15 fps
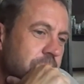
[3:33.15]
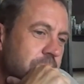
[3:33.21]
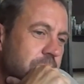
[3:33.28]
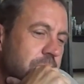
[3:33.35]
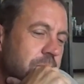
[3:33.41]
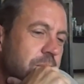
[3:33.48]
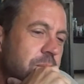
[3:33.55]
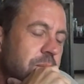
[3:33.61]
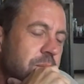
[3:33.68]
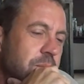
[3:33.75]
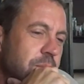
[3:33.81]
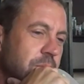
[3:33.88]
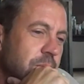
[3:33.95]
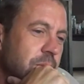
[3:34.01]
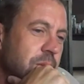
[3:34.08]
Yeah.
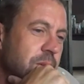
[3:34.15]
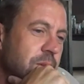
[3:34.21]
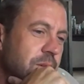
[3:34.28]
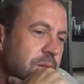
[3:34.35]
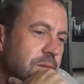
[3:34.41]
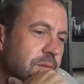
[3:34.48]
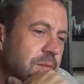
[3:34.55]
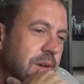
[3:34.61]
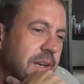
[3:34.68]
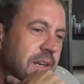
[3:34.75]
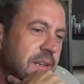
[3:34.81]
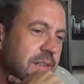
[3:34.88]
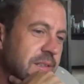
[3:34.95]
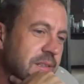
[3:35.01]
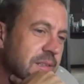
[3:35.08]
Right.
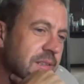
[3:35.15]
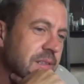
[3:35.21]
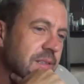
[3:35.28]
at the